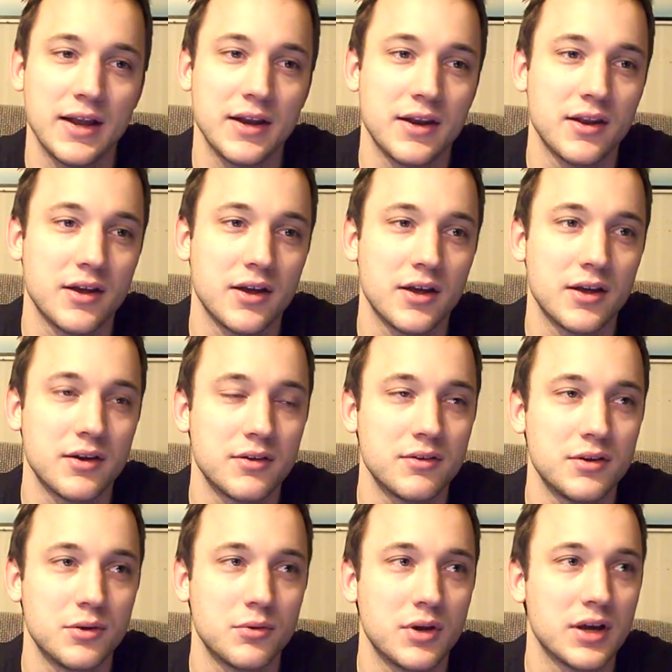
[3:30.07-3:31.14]
and
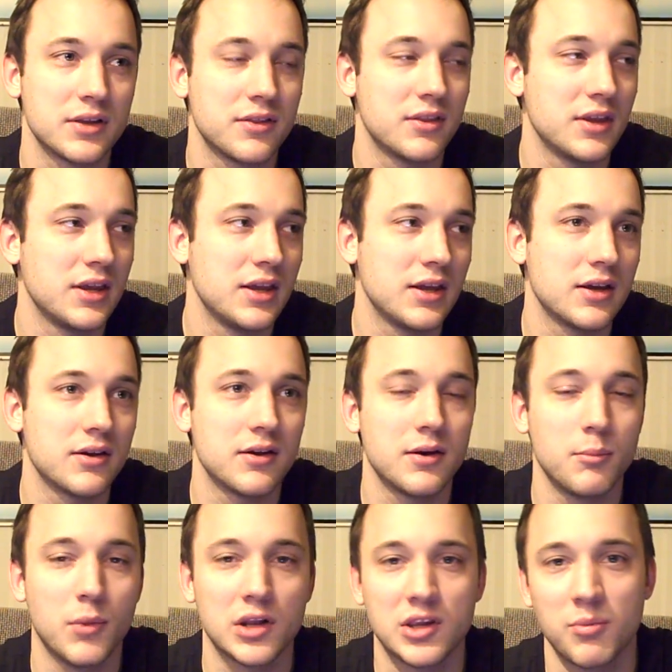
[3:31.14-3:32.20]
you got the
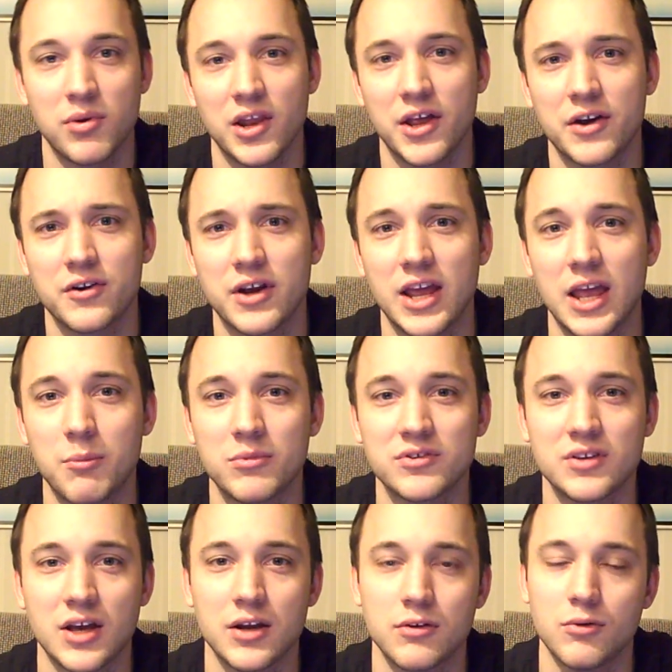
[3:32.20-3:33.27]
multiplayer
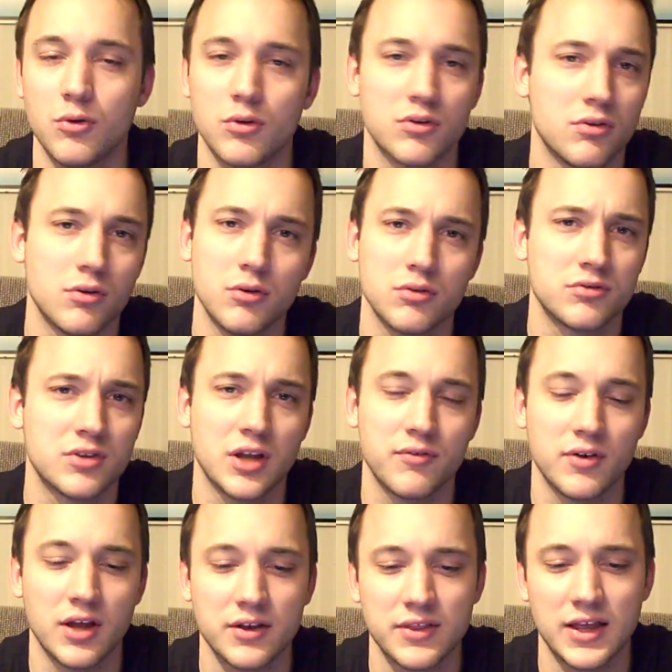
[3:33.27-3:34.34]
games and all stuff
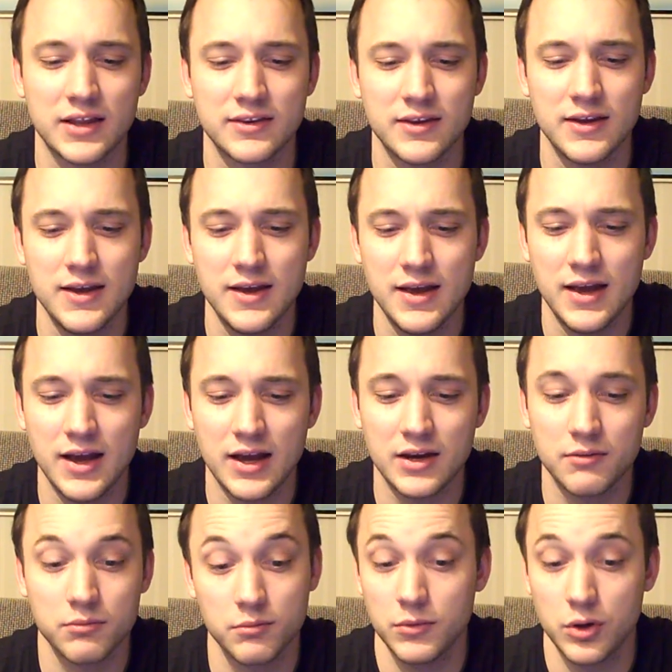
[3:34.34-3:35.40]
like that. And